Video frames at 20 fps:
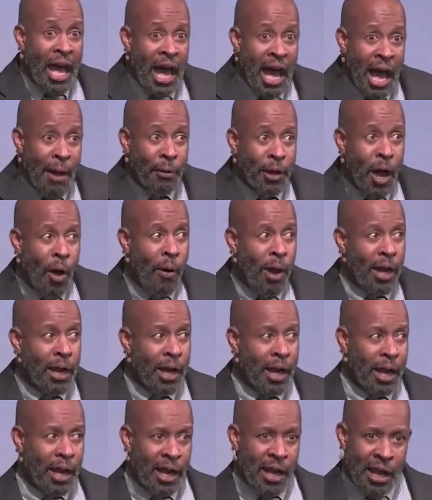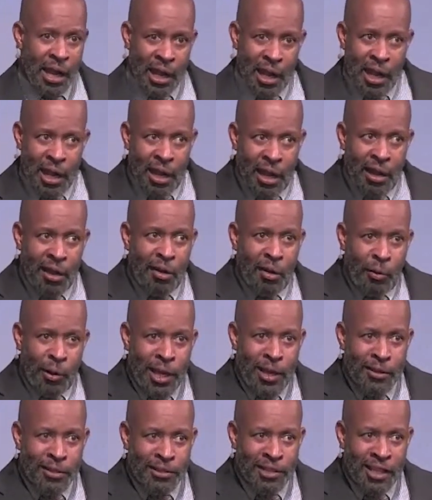I'm going,
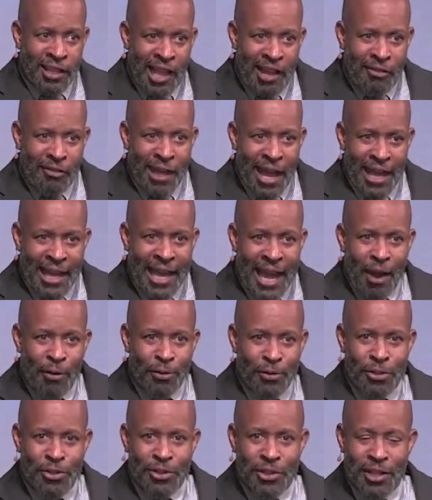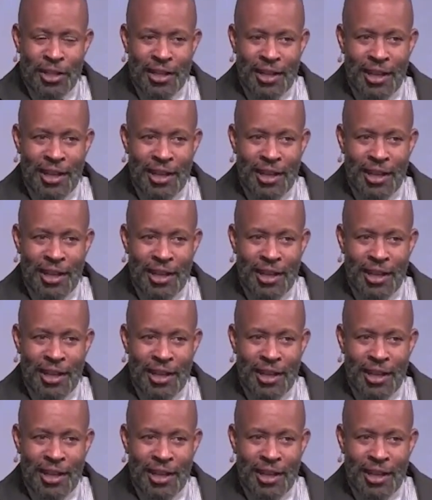we used to love that couch